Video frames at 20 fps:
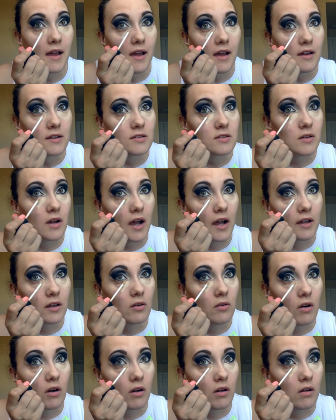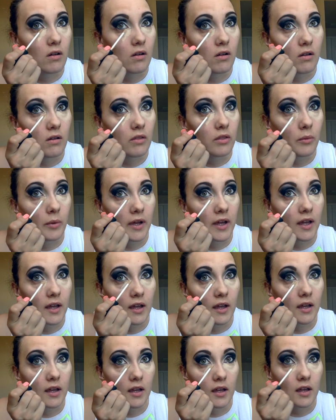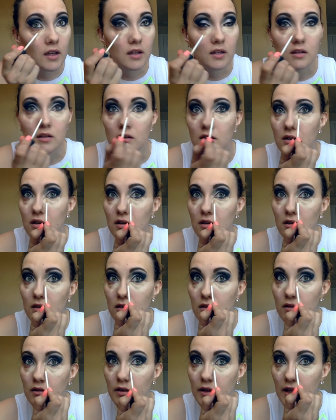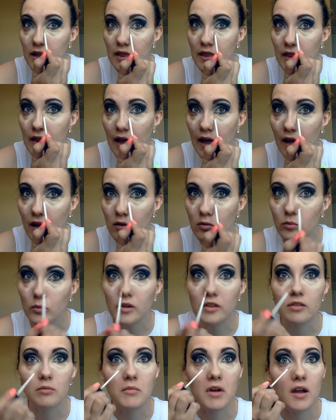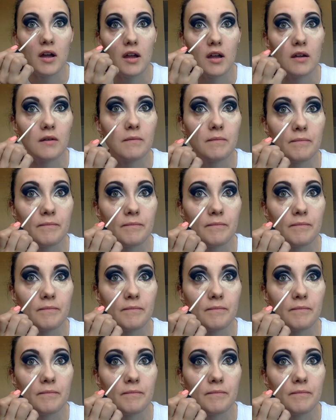So I go all the way in like that with my